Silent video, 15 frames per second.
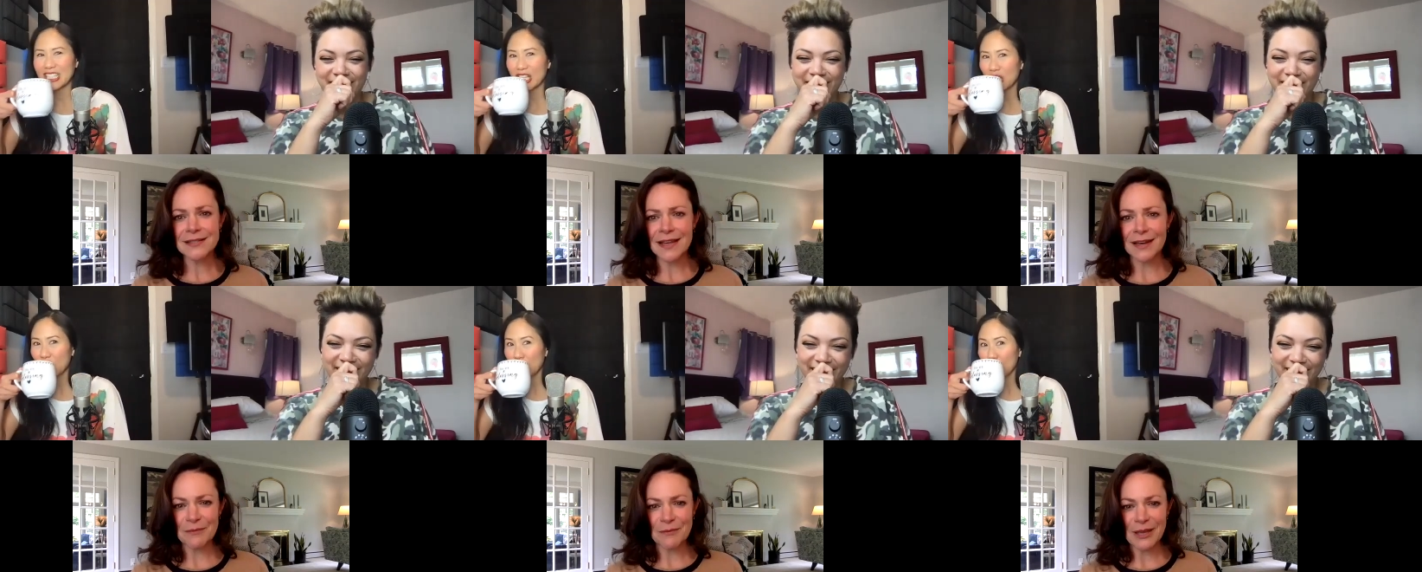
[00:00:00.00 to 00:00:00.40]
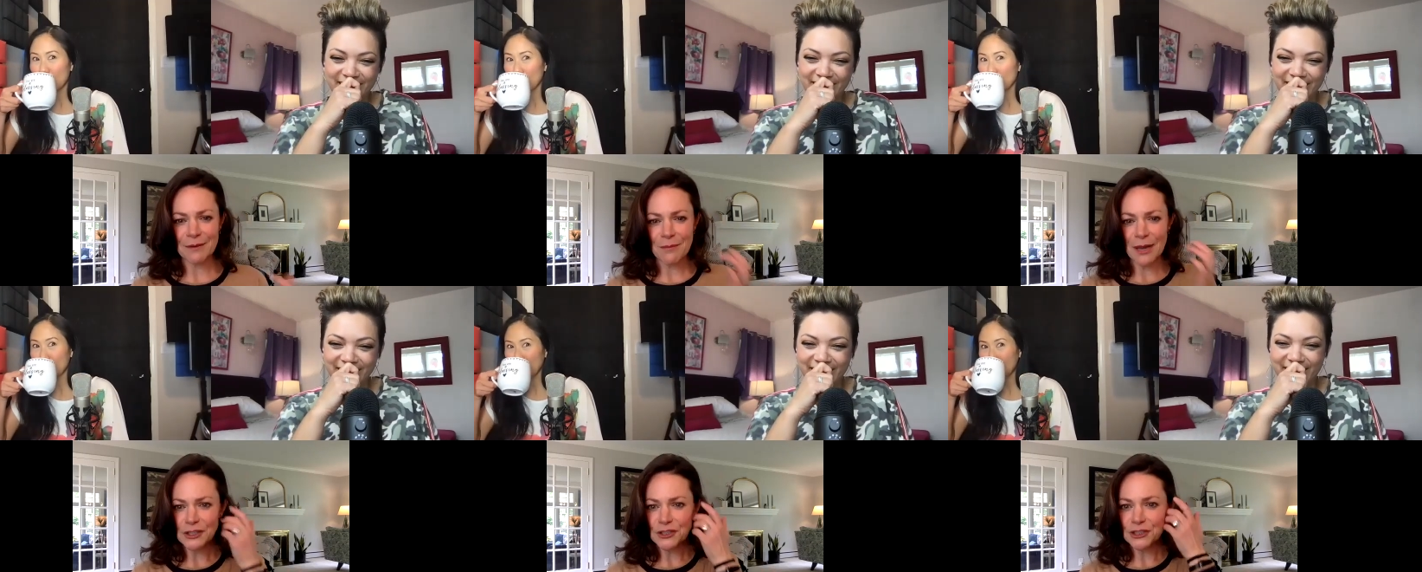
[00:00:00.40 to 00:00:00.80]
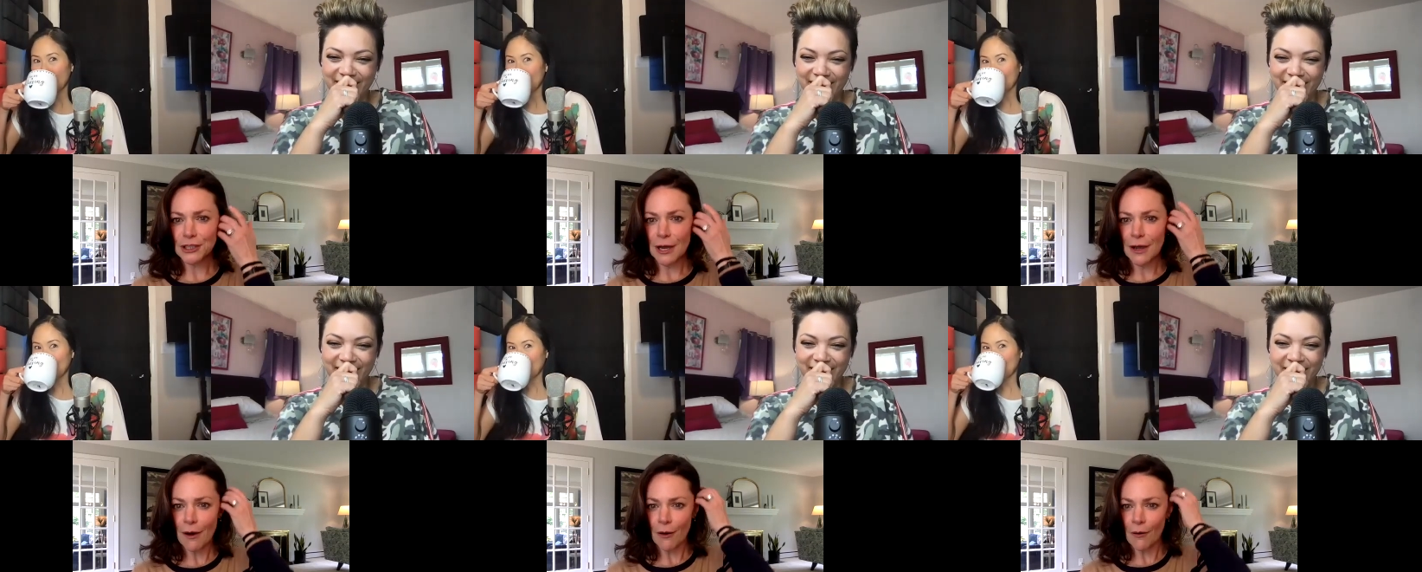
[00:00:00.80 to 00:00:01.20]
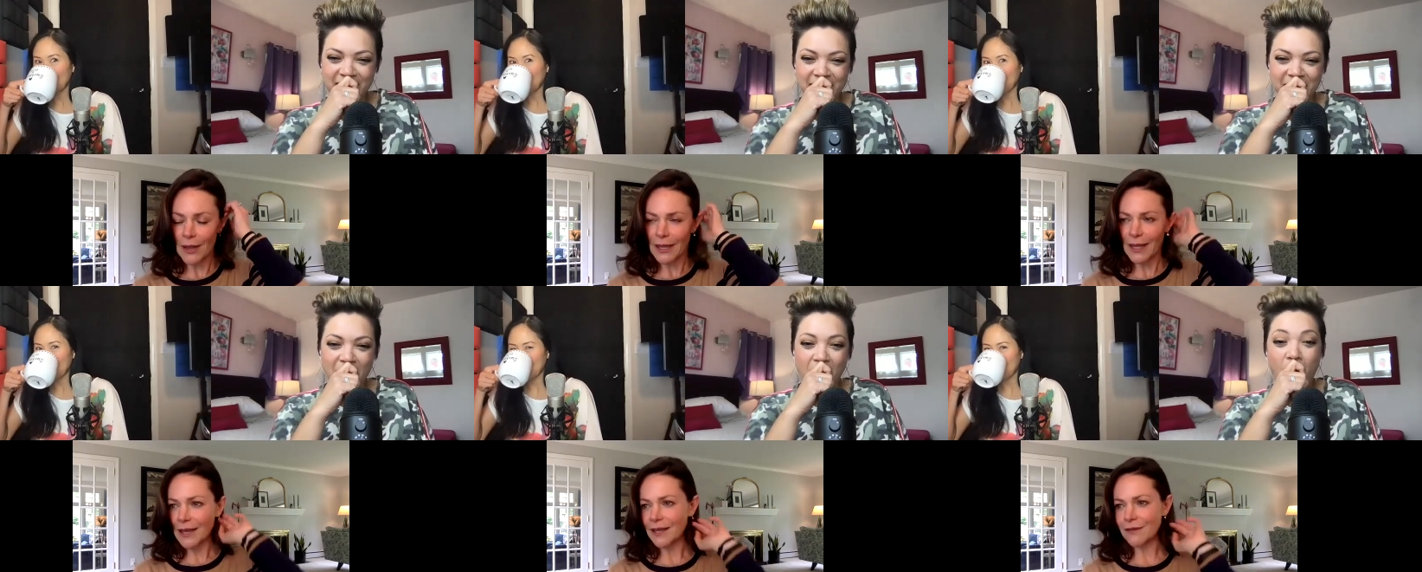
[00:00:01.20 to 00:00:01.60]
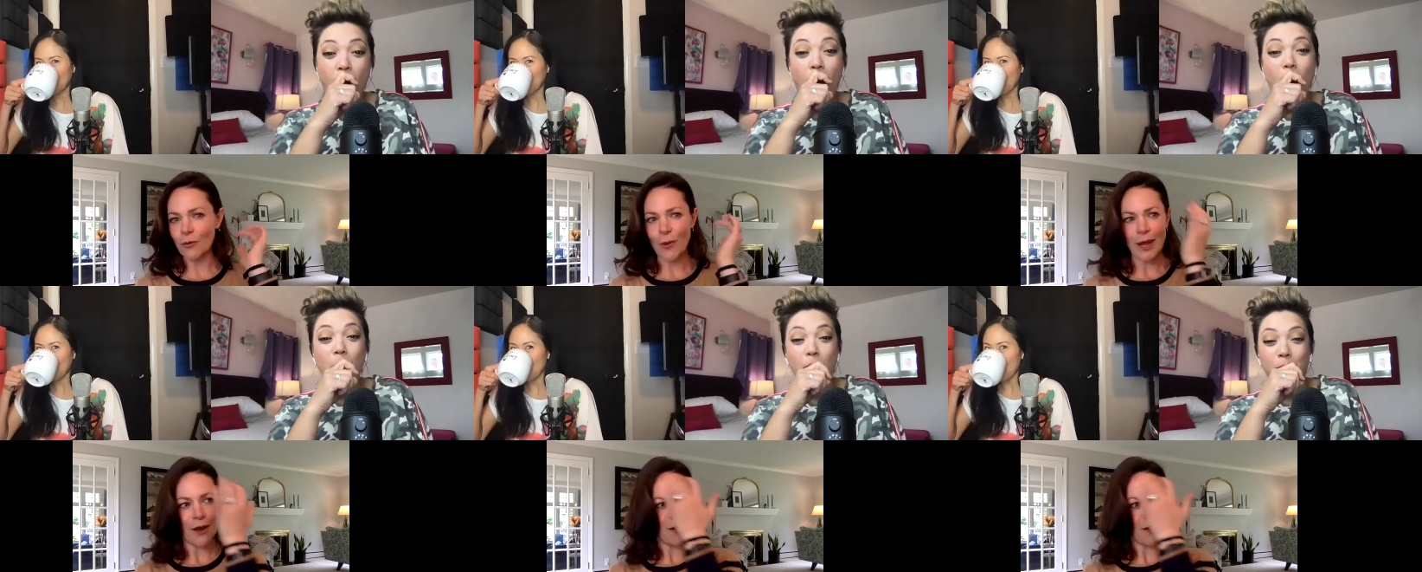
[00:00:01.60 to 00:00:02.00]
Speaker 1: going to be my show. I can't. go.
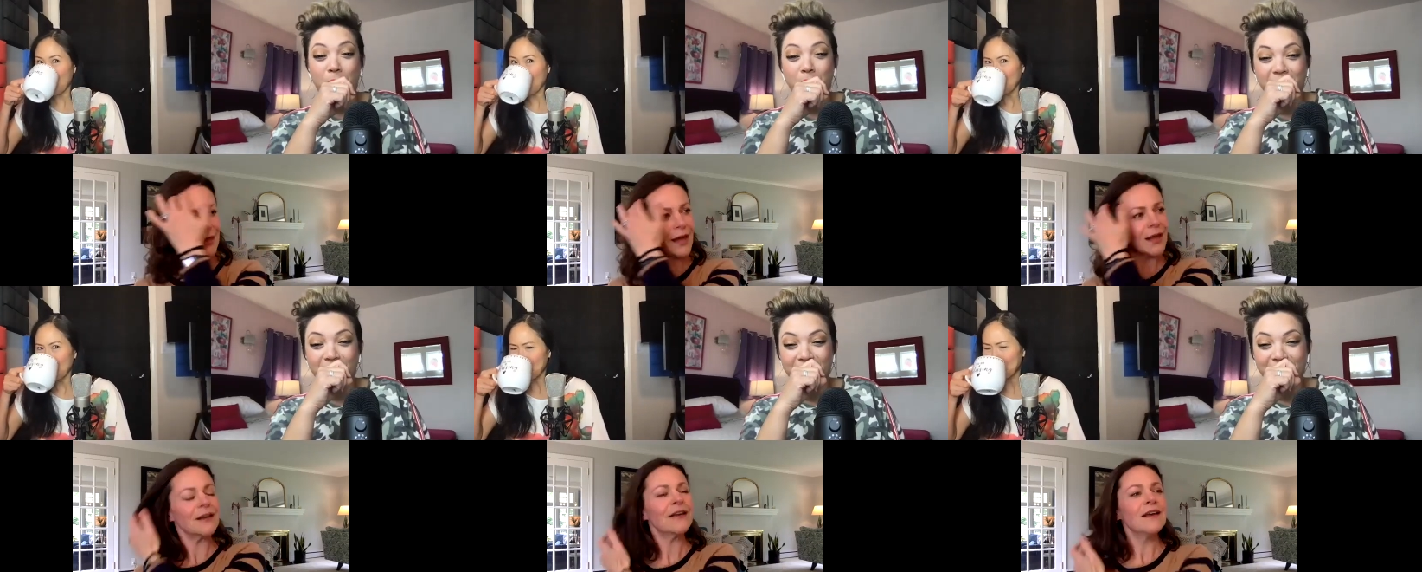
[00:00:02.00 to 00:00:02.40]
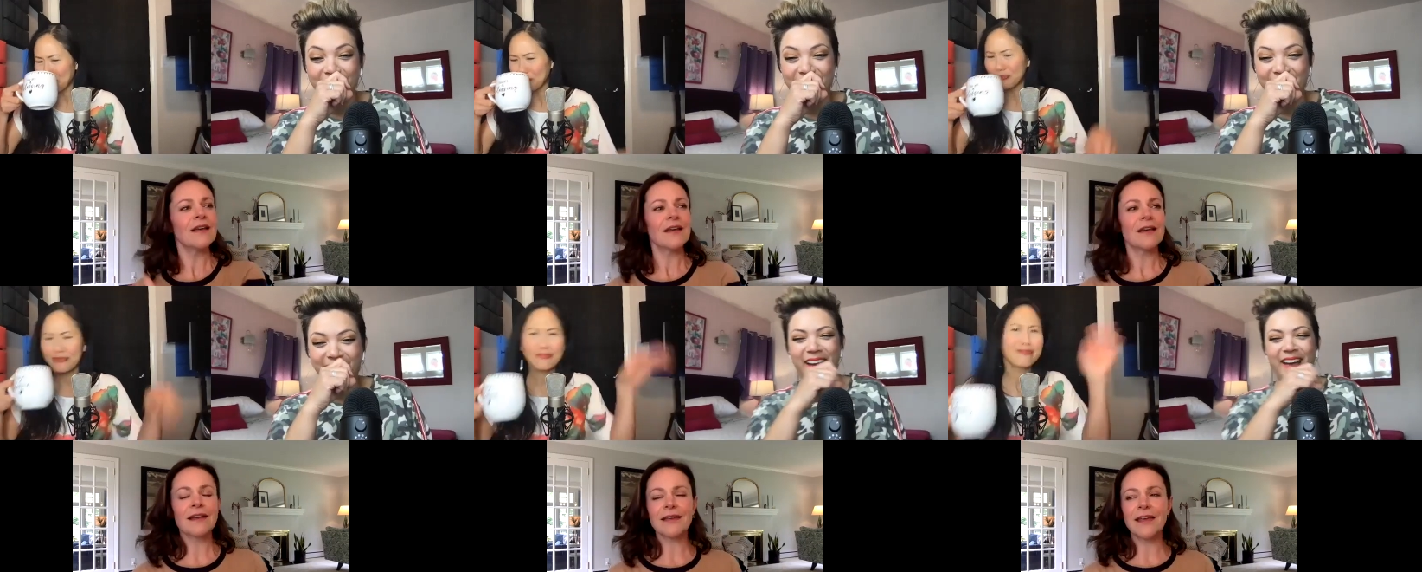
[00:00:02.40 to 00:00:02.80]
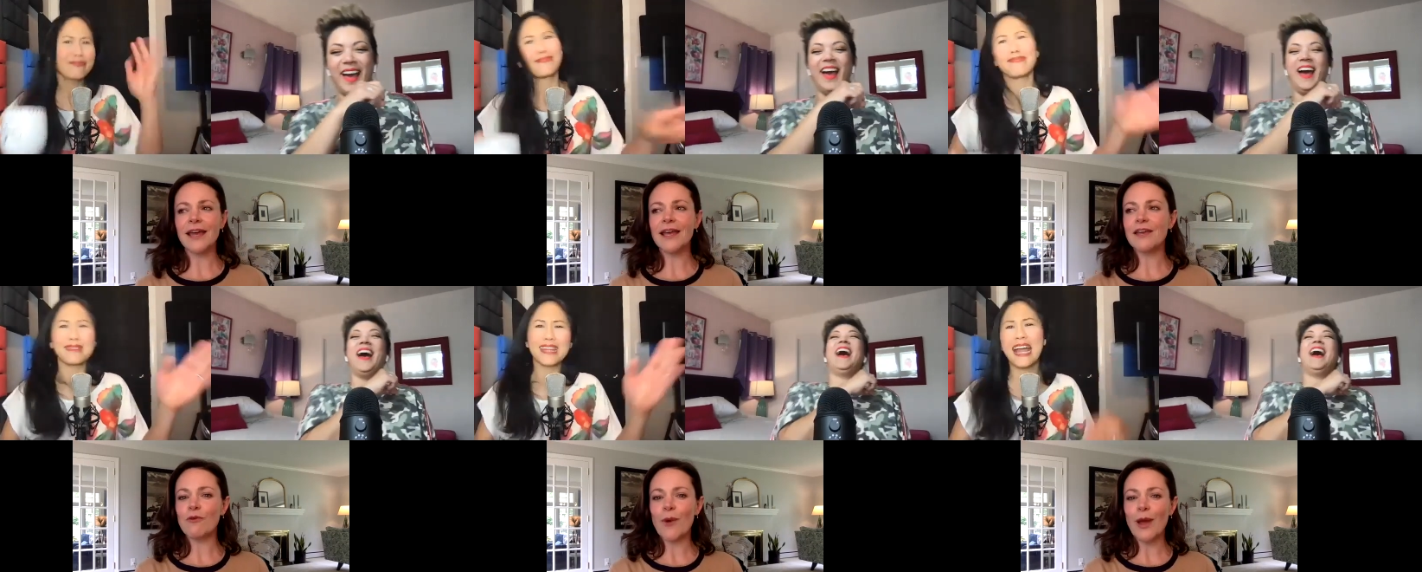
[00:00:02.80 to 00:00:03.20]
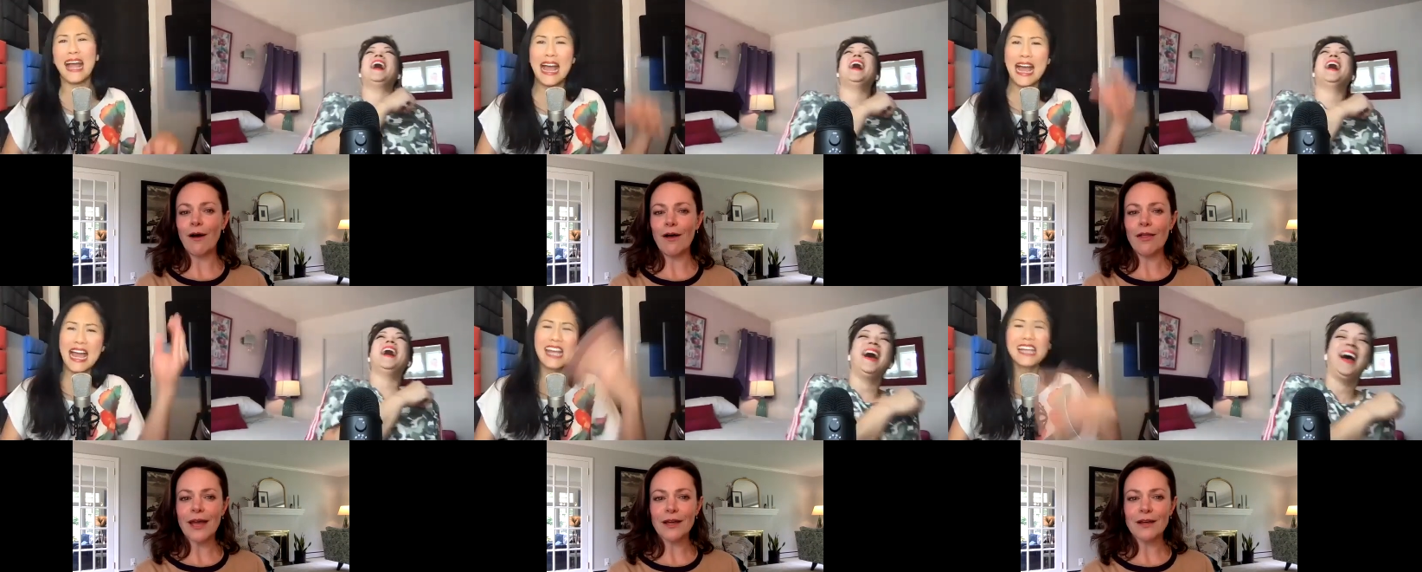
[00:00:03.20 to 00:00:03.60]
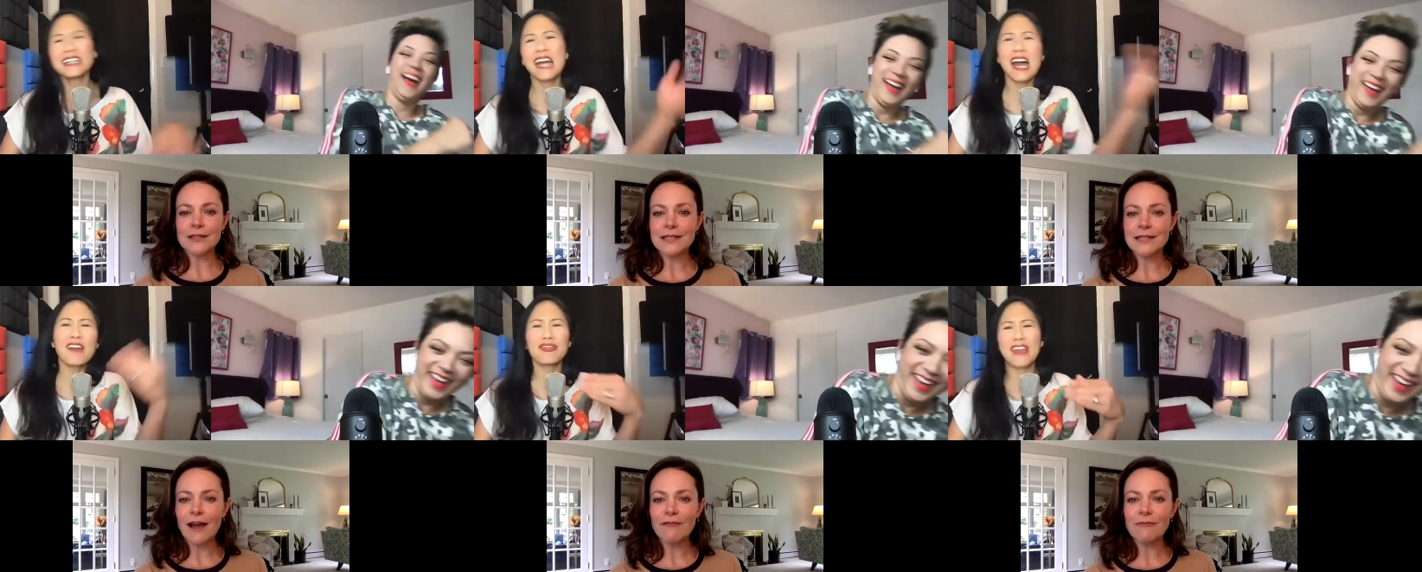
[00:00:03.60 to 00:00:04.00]
oh. Away, all that good
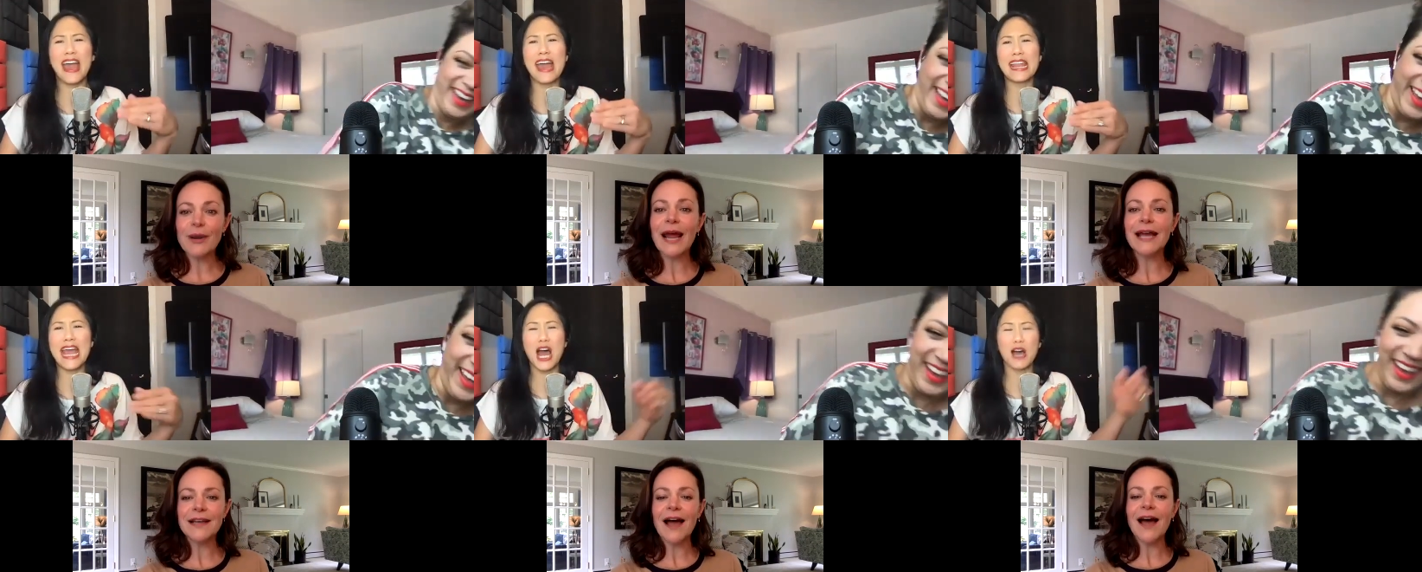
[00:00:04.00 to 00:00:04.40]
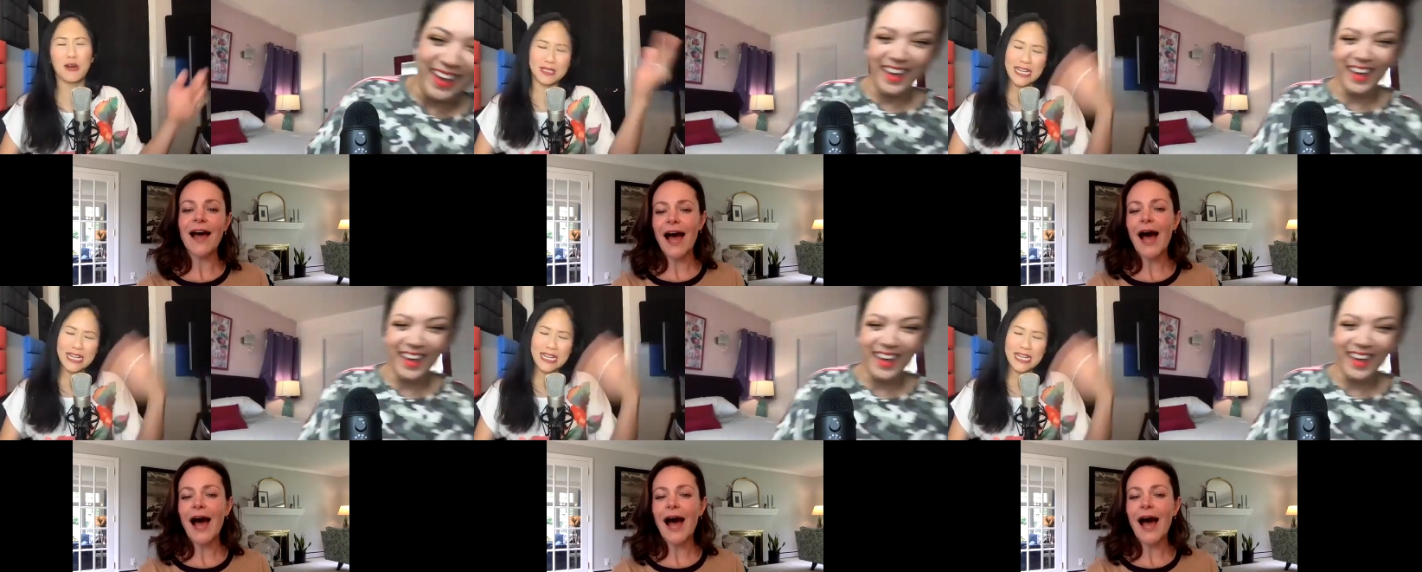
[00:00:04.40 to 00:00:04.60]
stuff. Cut that out.